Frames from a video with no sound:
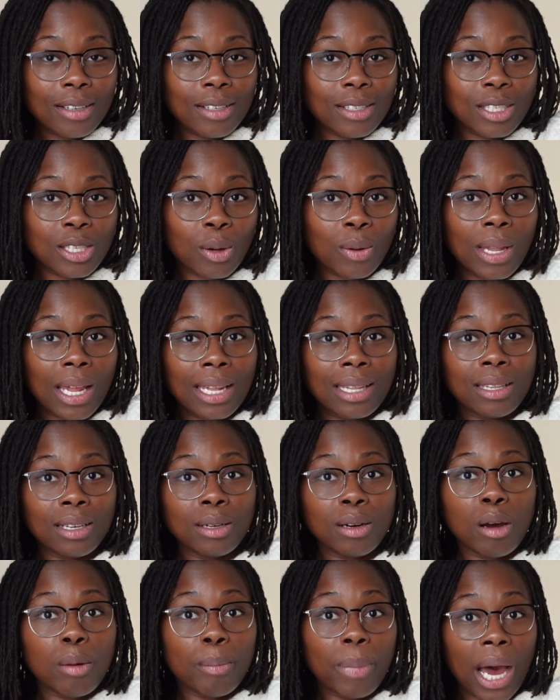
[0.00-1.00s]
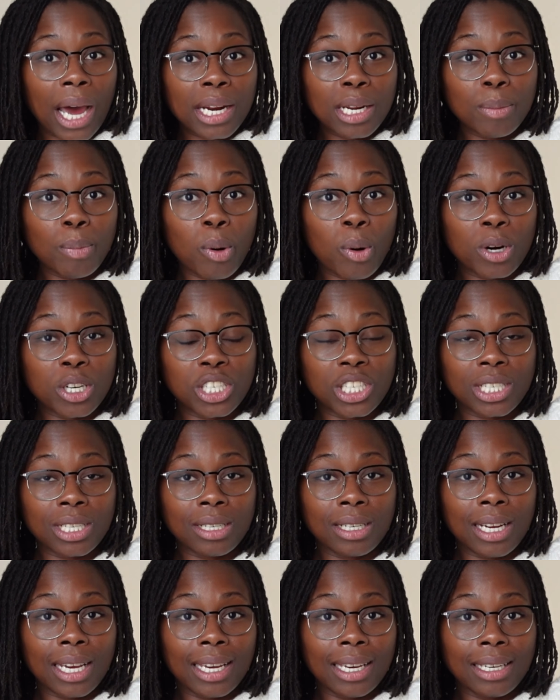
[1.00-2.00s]
so that the body
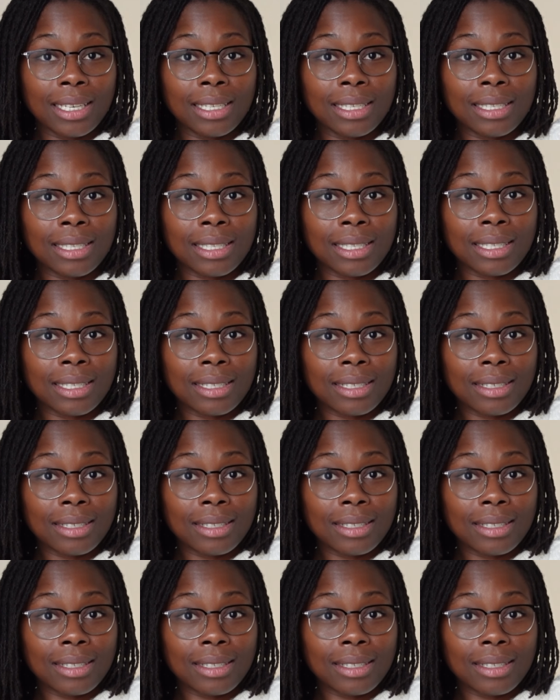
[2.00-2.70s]
portion is